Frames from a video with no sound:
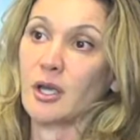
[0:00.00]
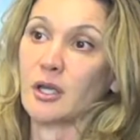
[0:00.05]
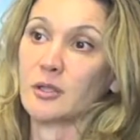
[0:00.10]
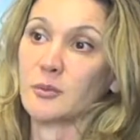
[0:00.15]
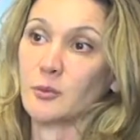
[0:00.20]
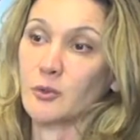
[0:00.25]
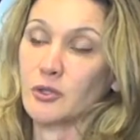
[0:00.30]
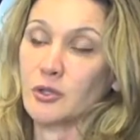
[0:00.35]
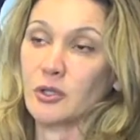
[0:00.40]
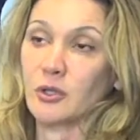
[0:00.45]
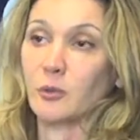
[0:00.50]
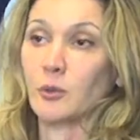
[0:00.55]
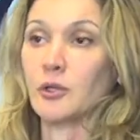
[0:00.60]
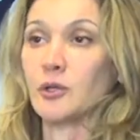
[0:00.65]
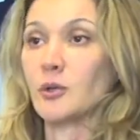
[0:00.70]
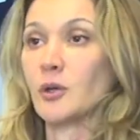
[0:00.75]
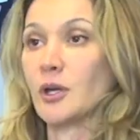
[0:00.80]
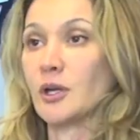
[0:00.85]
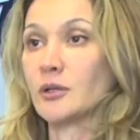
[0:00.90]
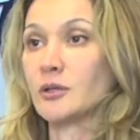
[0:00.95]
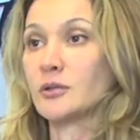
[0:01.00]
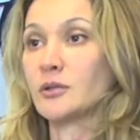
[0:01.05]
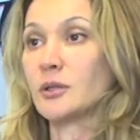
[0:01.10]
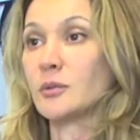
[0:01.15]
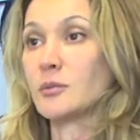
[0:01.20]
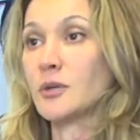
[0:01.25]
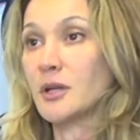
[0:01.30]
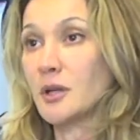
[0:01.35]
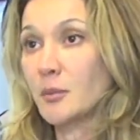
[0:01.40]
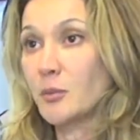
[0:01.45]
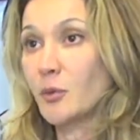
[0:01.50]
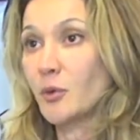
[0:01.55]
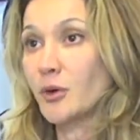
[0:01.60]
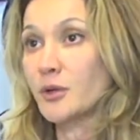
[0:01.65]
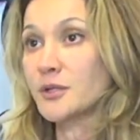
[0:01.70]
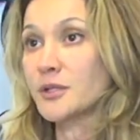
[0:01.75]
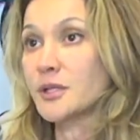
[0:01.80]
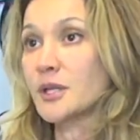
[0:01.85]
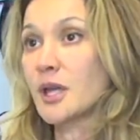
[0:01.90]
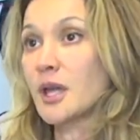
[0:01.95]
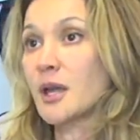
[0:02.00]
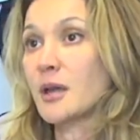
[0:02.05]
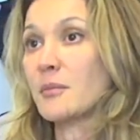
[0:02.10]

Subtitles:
especially when you're entering menopause,